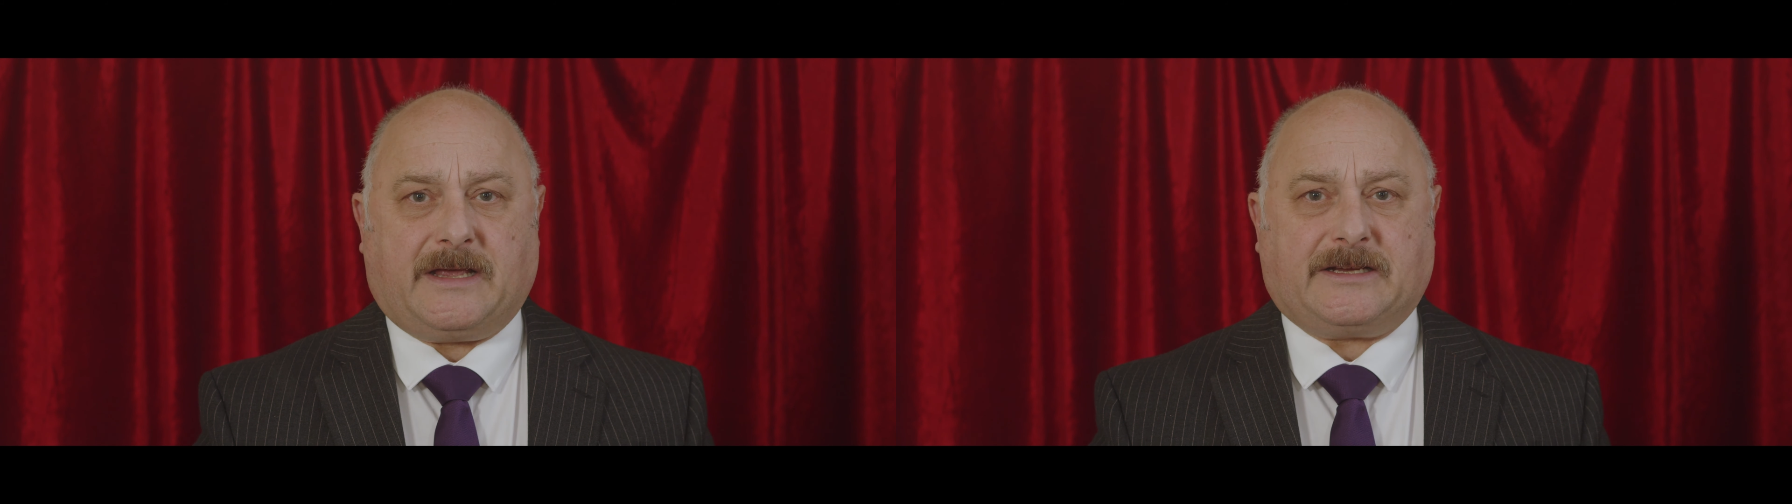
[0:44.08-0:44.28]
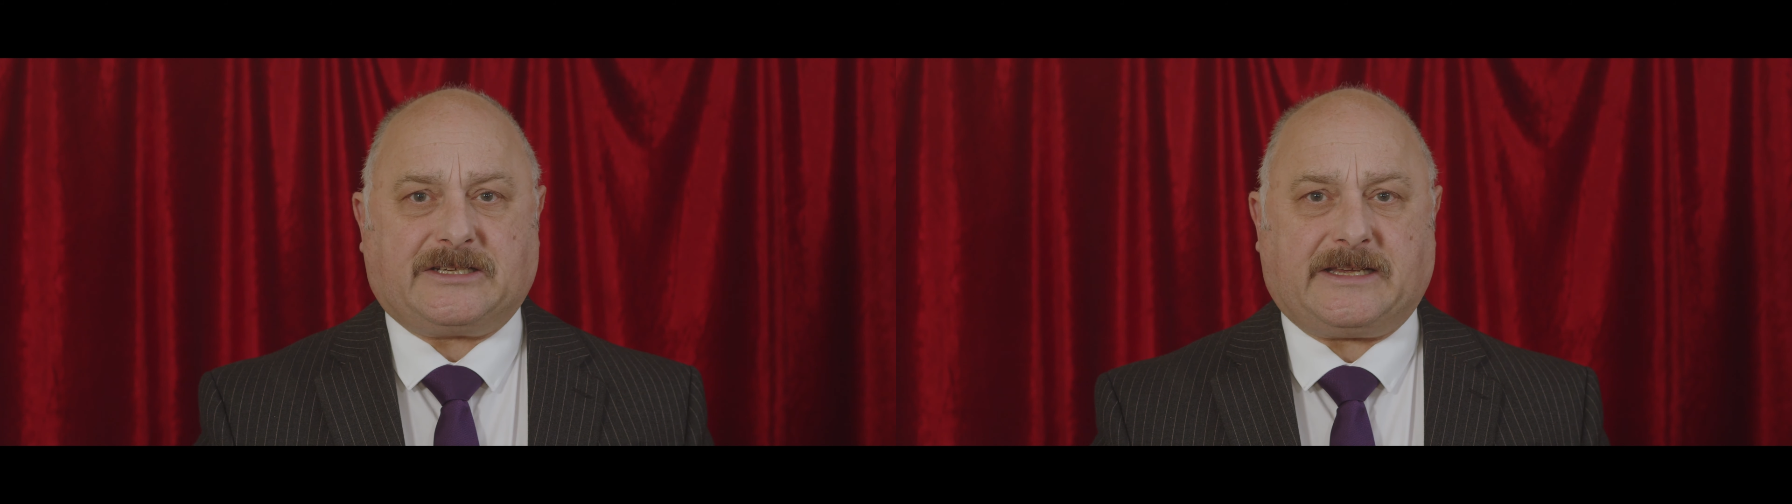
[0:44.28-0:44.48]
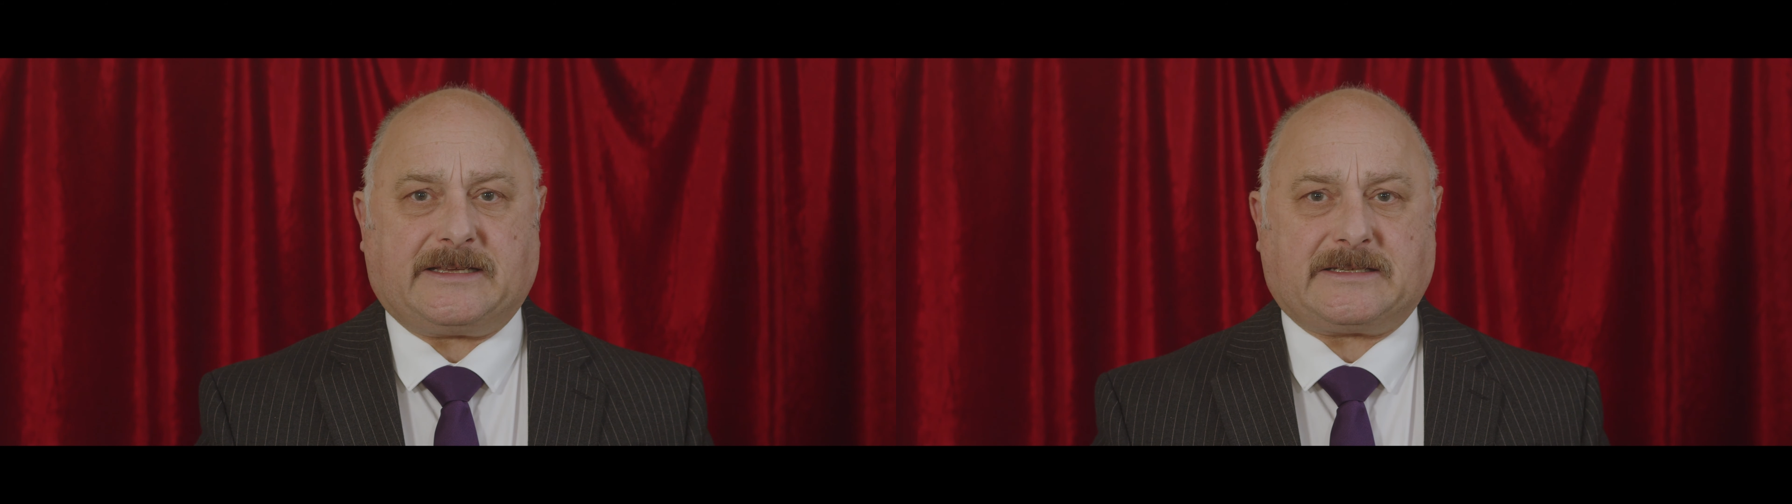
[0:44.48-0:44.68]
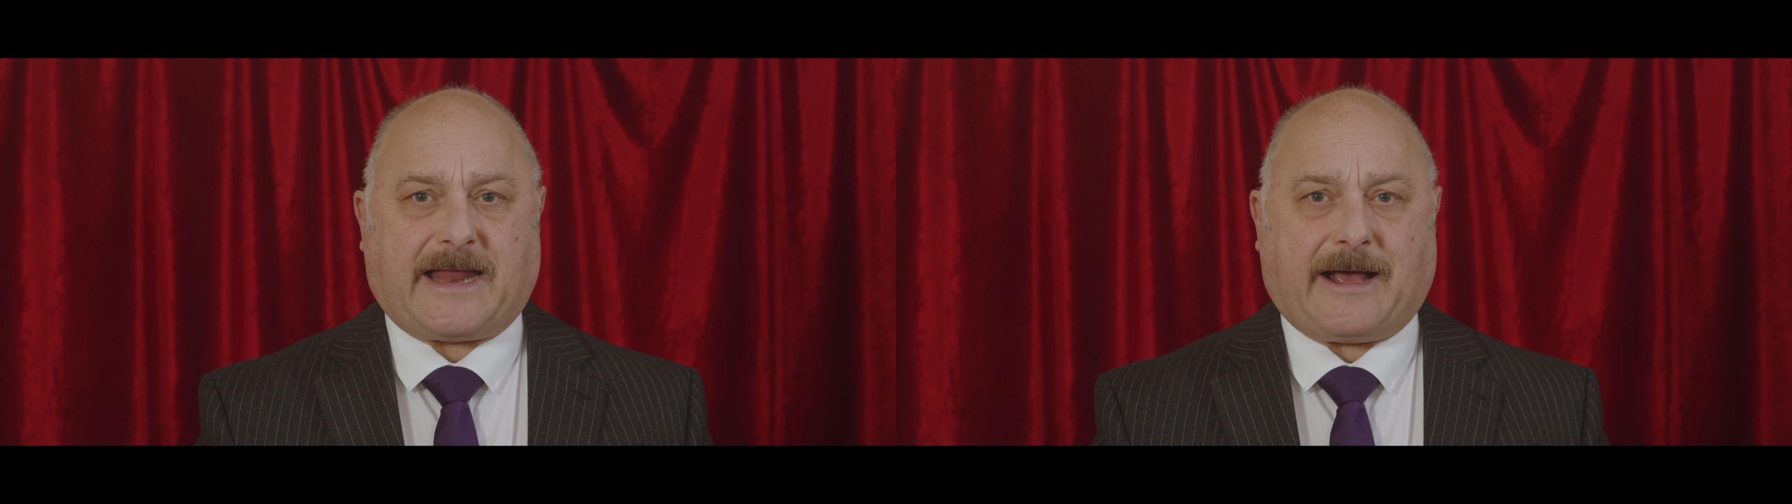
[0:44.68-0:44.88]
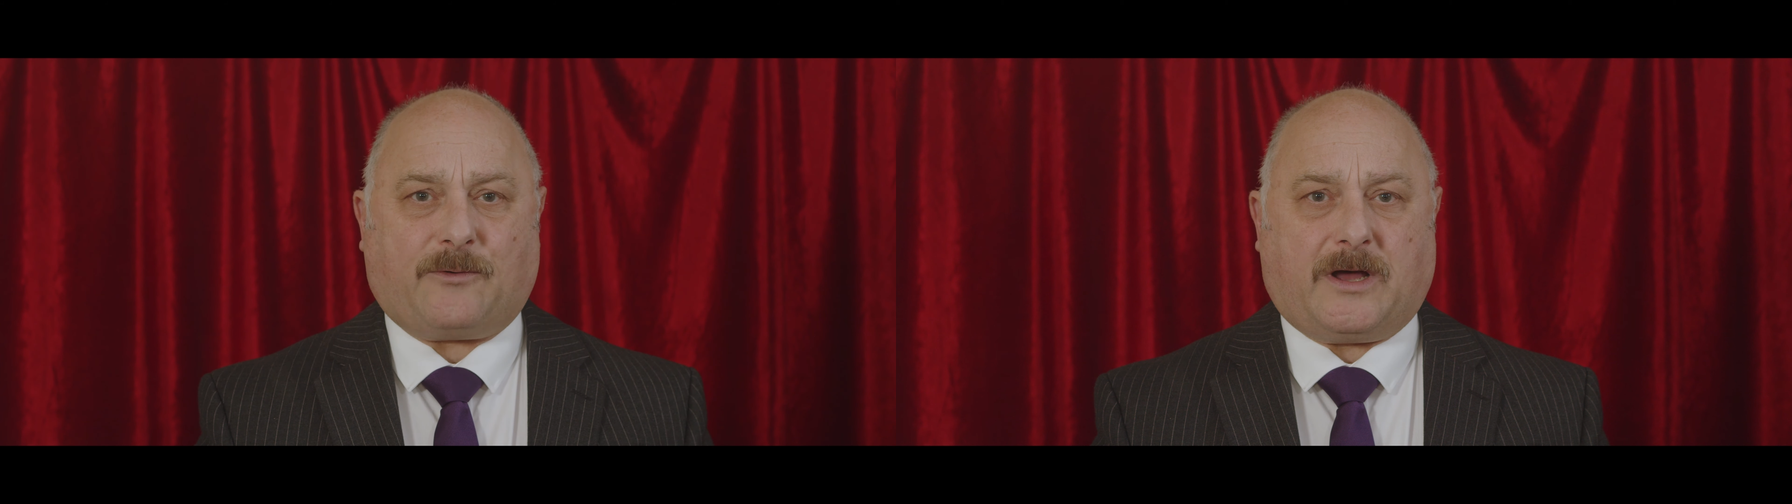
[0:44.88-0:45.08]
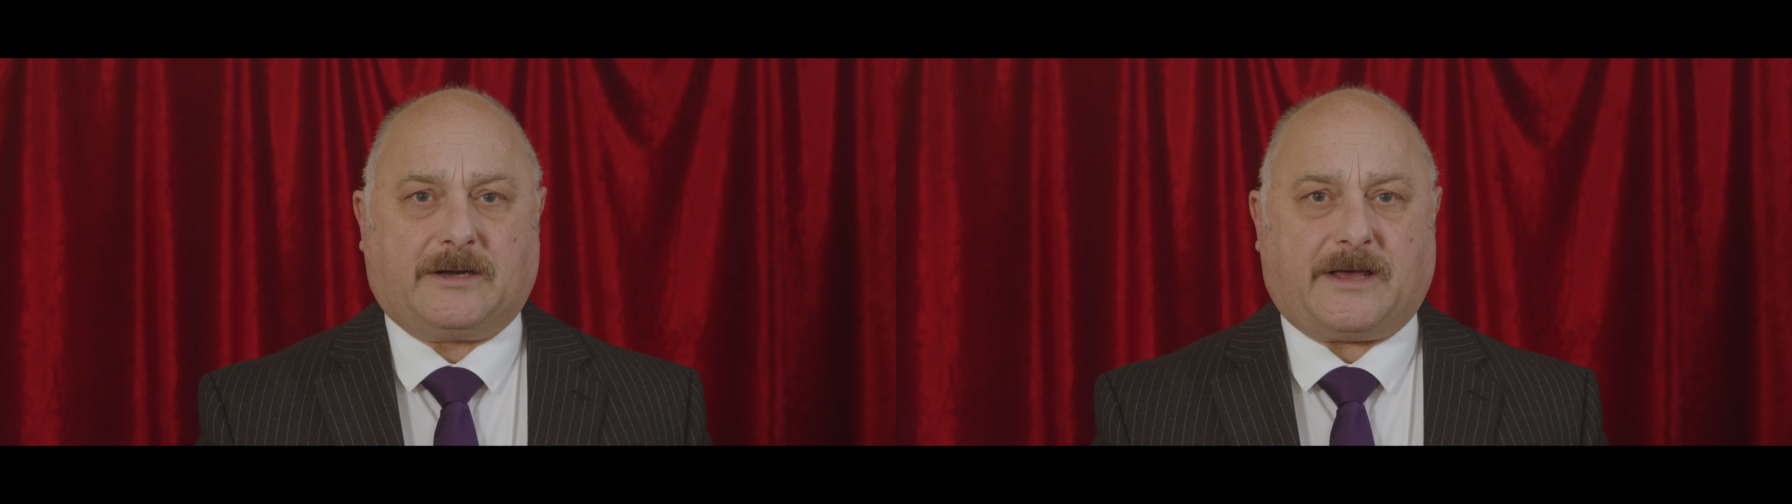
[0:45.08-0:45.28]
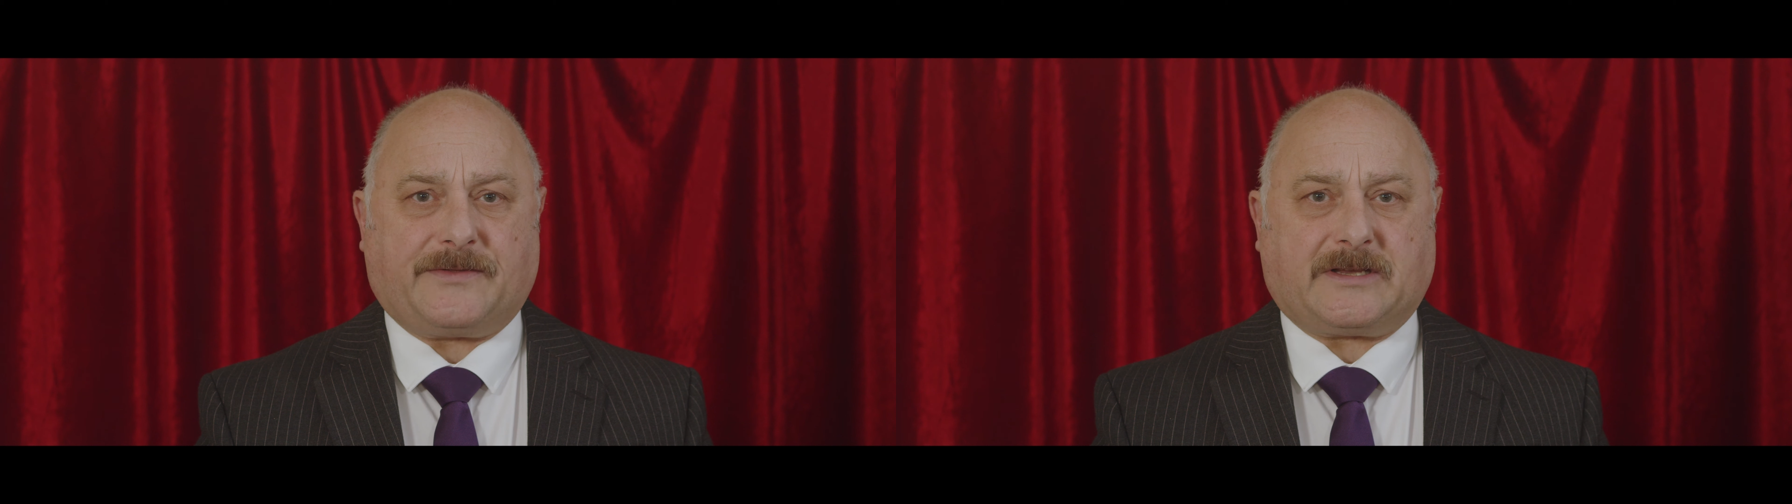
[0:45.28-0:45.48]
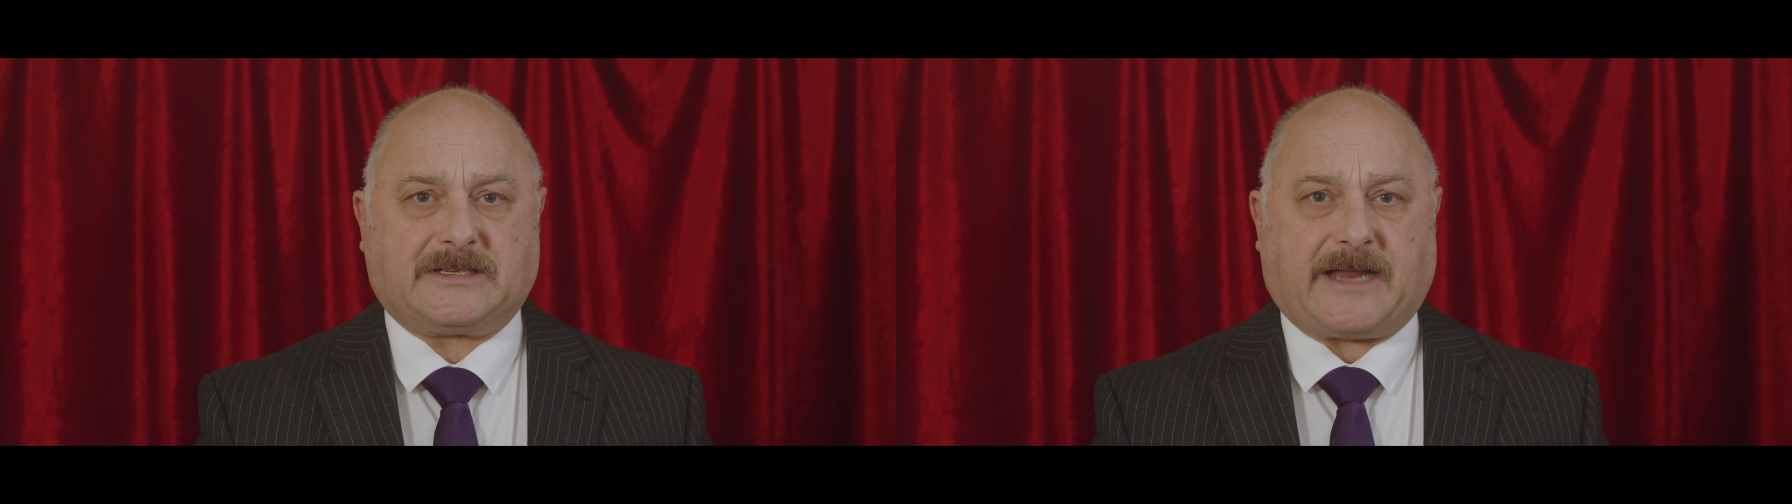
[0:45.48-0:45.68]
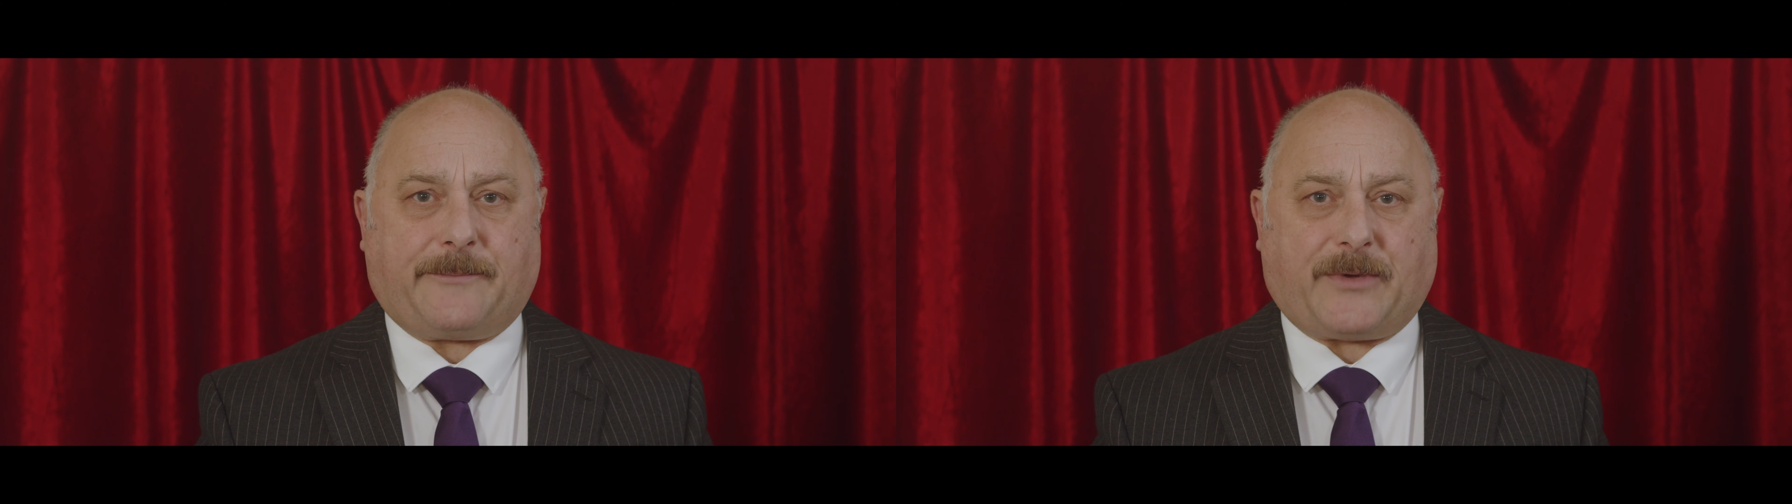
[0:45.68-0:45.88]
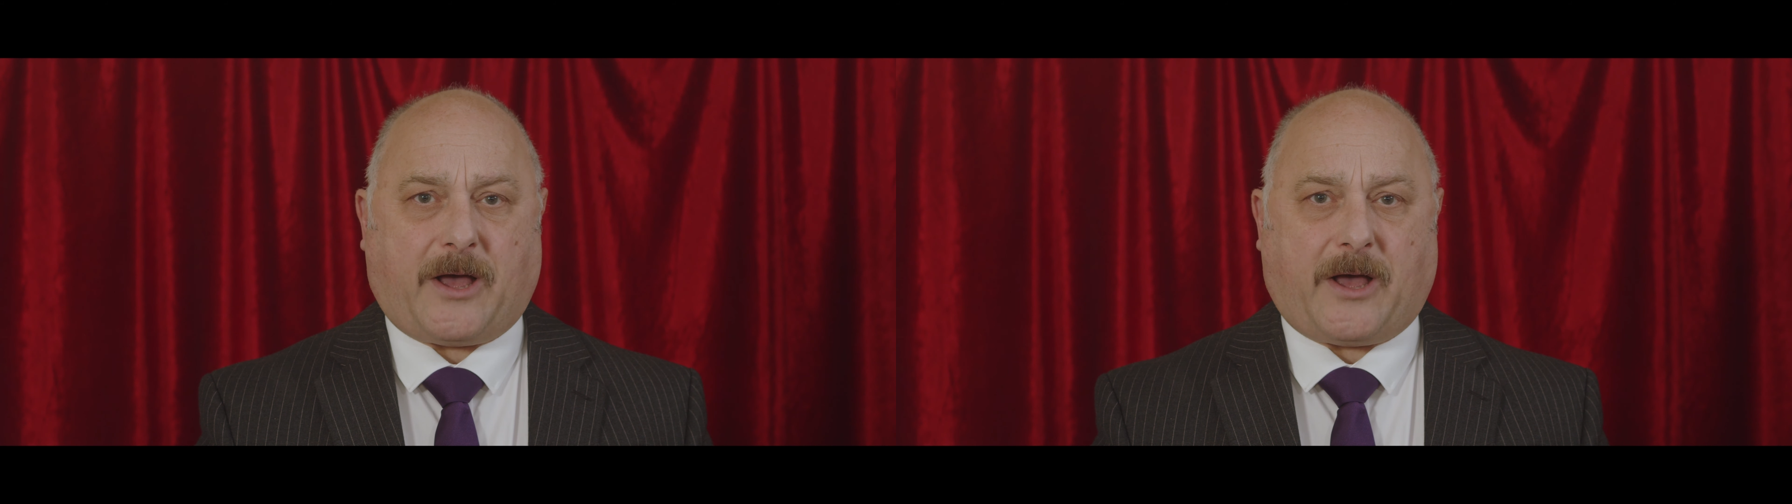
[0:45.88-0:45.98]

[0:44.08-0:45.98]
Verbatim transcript: She is now another step